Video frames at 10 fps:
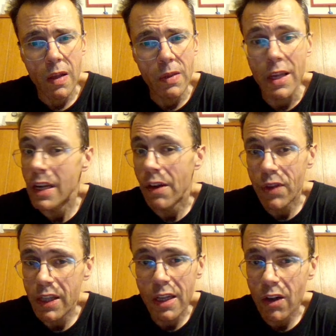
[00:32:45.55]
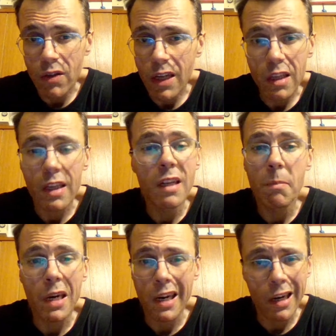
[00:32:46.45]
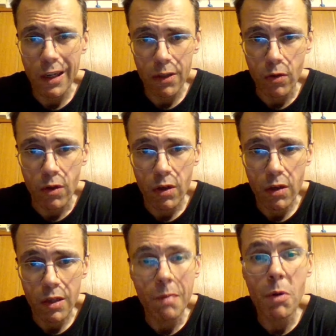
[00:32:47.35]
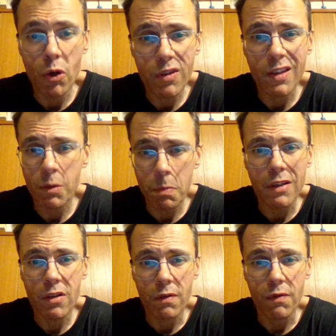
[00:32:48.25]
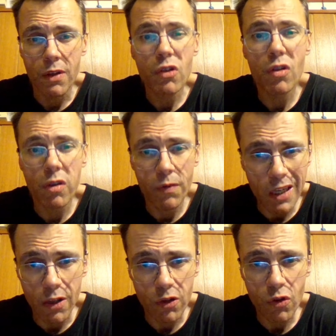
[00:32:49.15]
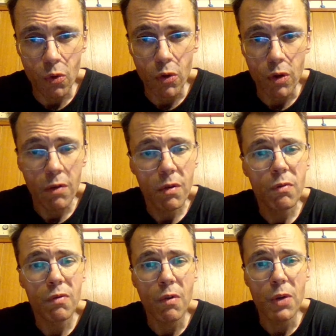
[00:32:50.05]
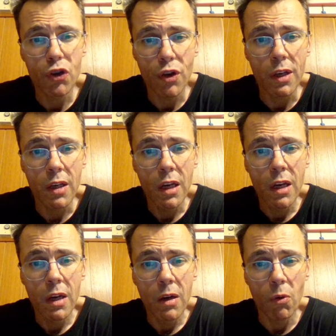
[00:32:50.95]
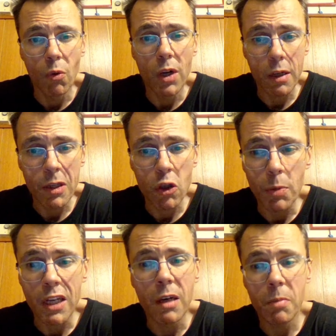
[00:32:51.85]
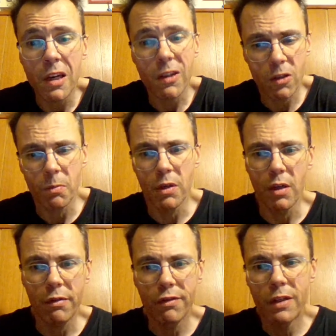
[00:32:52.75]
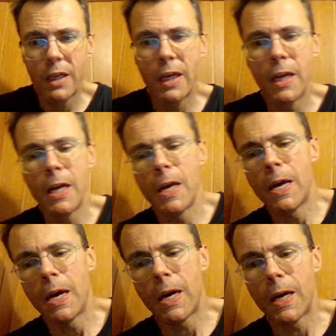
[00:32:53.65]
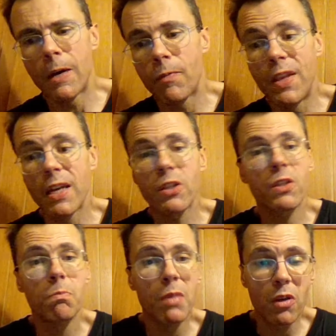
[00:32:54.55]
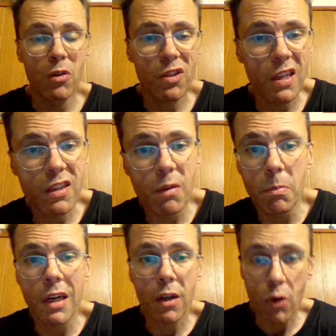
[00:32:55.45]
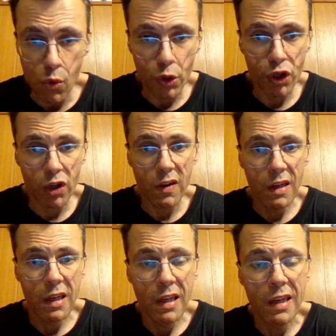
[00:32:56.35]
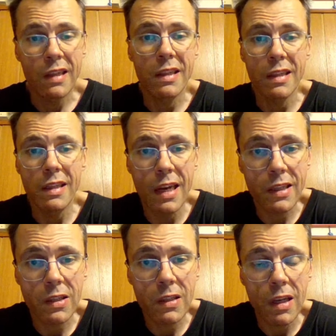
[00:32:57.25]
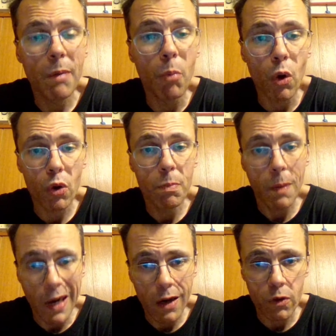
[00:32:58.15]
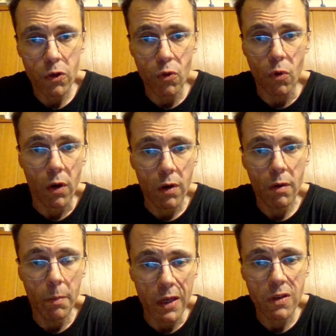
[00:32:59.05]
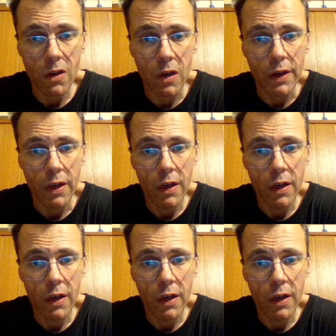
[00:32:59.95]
they never did any of that in Mercator the most expensive Slovenian store for which they wanted me to become customer of. Uh, that's because that's a Milan Kučan, that's a Borut Pahor store, basically.